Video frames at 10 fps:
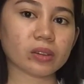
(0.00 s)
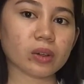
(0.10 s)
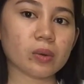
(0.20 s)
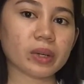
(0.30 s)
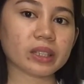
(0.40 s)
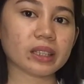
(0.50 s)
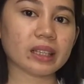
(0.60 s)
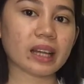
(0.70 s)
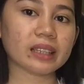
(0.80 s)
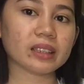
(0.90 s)
toward
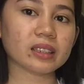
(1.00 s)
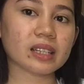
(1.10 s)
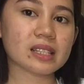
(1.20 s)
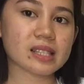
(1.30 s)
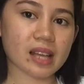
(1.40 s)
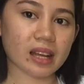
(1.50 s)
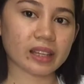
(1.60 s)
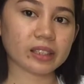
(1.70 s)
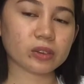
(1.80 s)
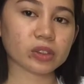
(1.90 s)
the lateral
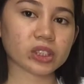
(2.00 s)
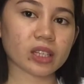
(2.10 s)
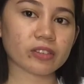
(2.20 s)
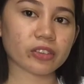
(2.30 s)
side to check